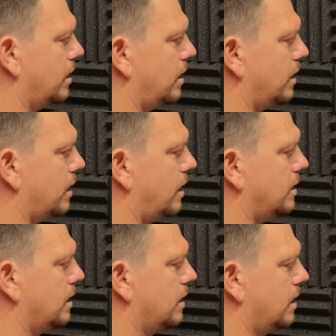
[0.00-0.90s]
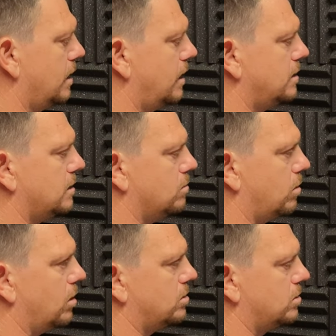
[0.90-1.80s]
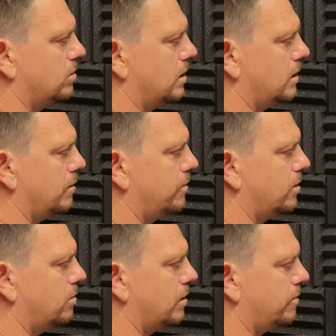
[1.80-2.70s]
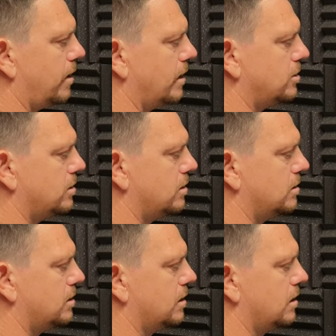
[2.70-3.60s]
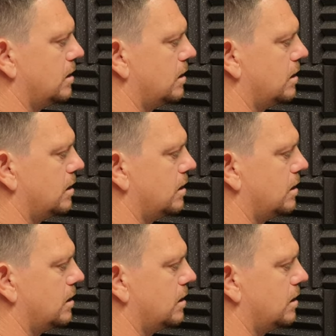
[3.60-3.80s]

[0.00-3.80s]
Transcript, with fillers: And then again, into the water, we need a few reflections,